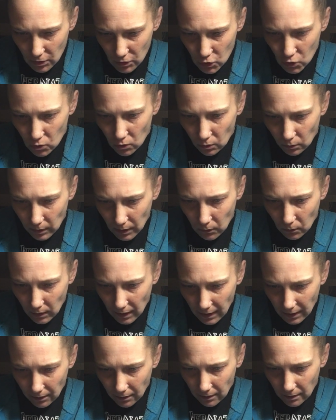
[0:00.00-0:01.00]
the jewelry
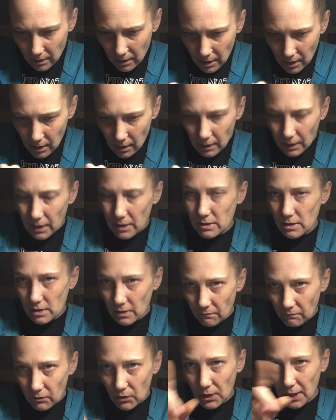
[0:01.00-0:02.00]
wire because
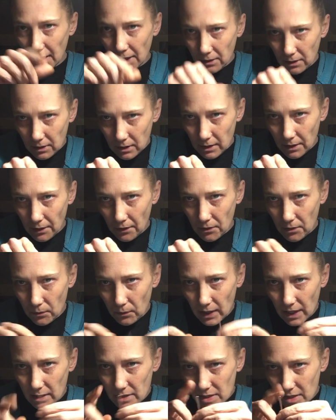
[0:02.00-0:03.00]
if you cut it the other
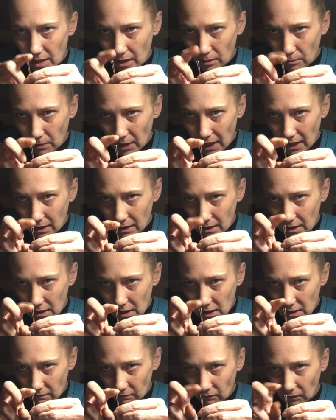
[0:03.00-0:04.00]
way it's going to make
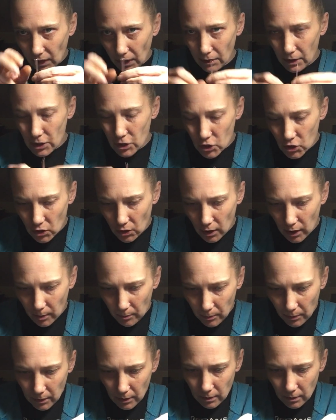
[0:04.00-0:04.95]
this very sharp